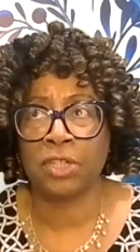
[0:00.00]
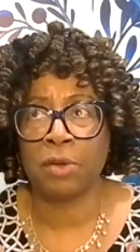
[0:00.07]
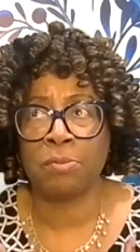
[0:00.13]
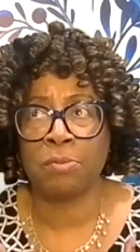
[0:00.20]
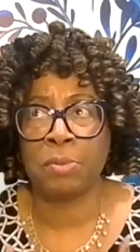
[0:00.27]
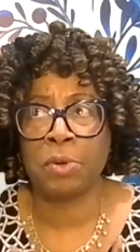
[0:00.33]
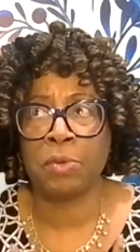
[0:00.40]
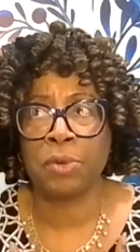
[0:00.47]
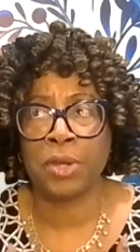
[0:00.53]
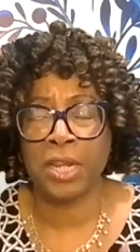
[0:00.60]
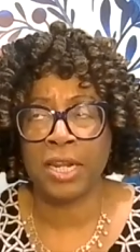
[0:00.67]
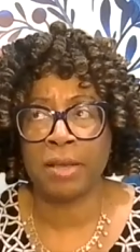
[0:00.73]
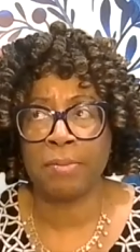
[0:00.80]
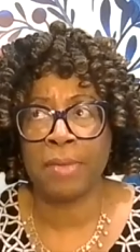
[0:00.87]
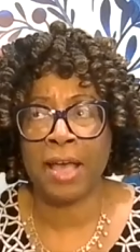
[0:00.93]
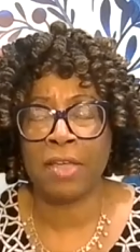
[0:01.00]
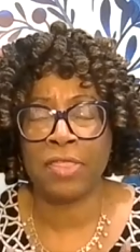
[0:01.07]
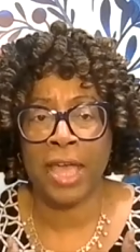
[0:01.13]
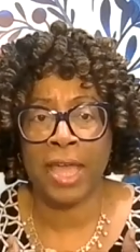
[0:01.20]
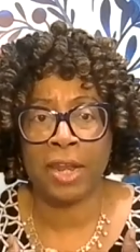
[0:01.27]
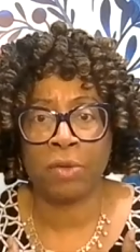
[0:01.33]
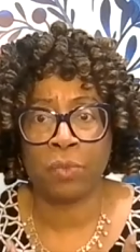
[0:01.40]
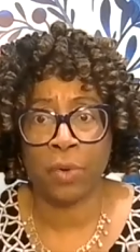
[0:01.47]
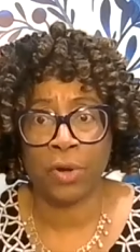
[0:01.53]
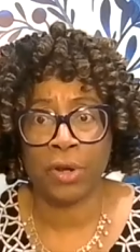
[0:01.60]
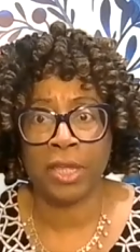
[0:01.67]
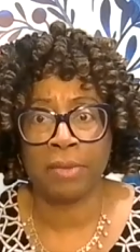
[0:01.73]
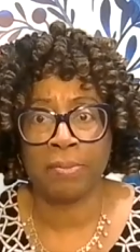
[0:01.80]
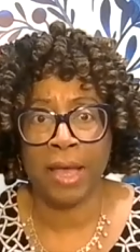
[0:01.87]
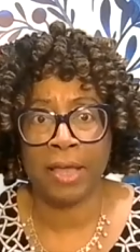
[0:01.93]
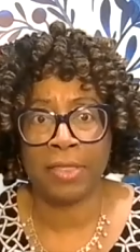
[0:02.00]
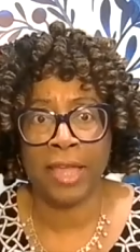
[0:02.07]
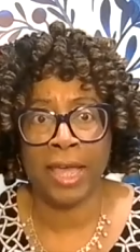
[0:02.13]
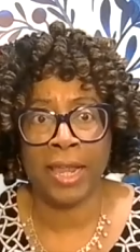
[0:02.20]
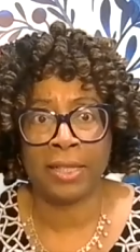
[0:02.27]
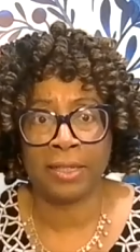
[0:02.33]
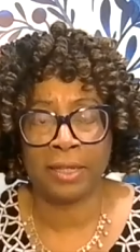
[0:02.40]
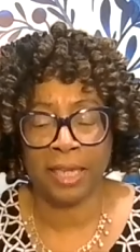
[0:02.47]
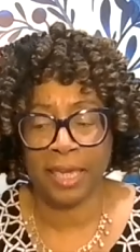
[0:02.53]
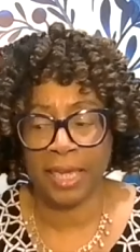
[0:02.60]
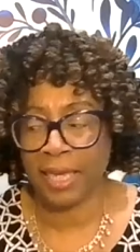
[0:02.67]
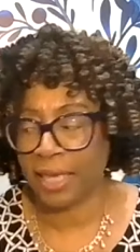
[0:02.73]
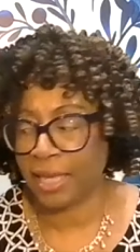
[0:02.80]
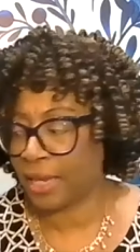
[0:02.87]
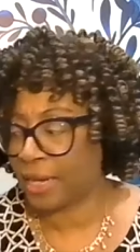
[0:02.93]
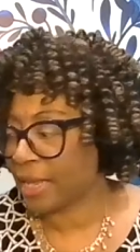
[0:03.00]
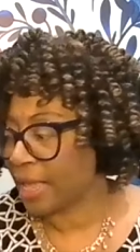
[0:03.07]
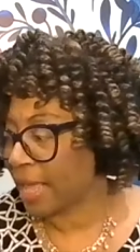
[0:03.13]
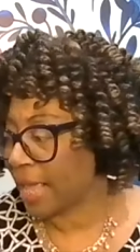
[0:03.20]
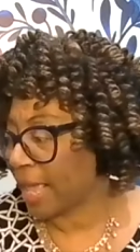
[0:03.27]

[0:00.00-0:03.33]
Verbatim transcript: I remember reading about that and worrying about that as a kid